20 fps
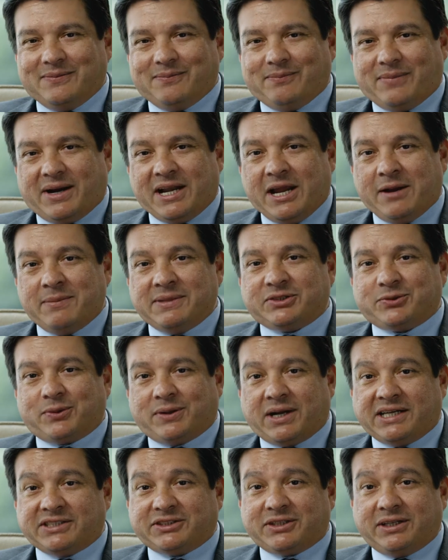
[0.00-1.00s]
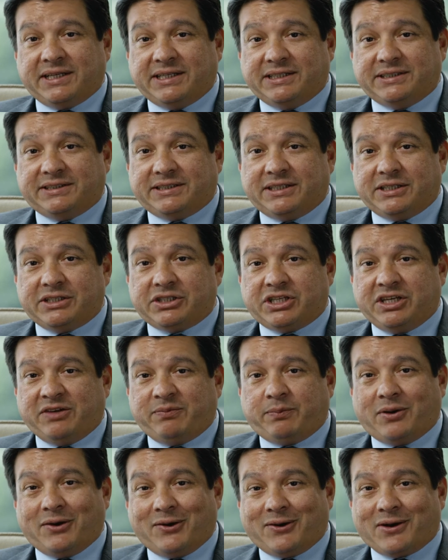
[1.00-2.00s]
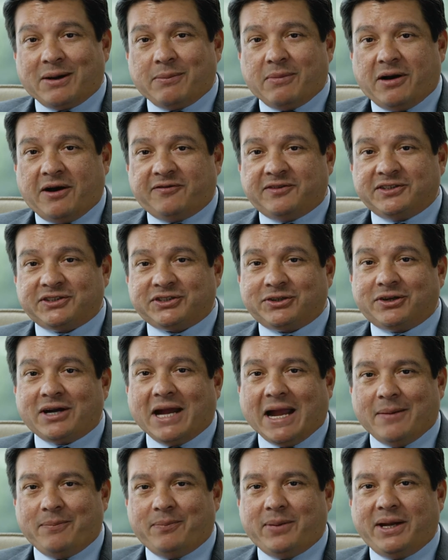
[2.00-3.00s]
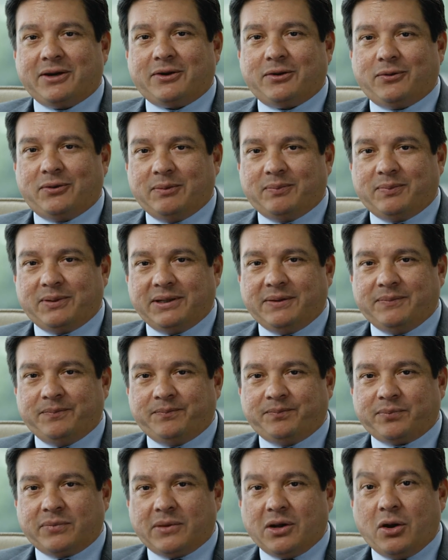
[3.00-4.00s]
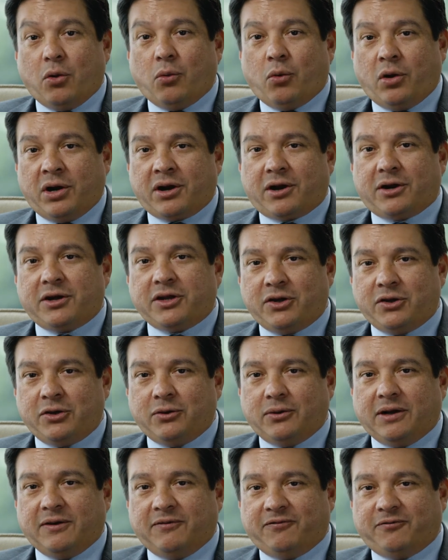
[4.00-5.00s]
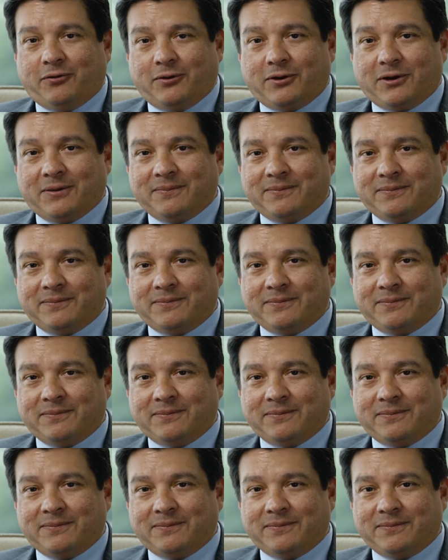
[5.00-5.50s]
My name is Rene, Solis, Chief Program Officer at BakerRipley. What are you up for?